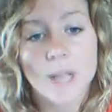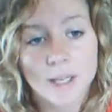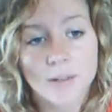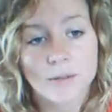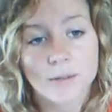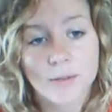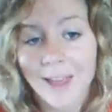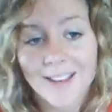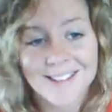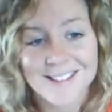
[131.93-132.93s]
negative
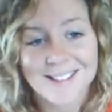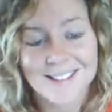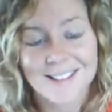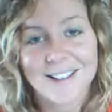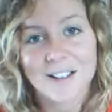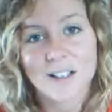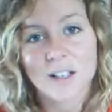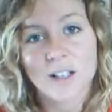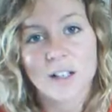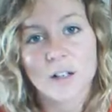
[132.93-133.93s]
things.
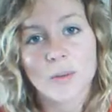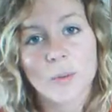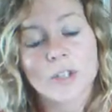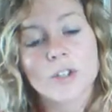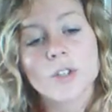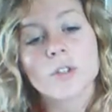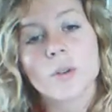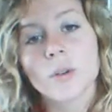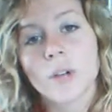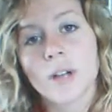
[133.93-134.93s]
We can choose
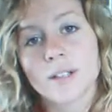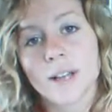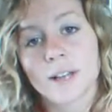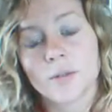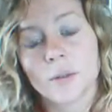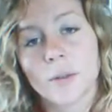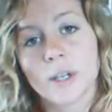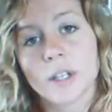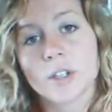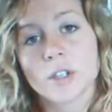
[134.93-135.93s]
to hold on to that if we
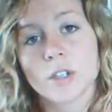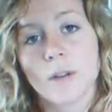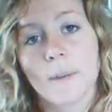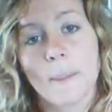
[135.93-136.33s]
wish.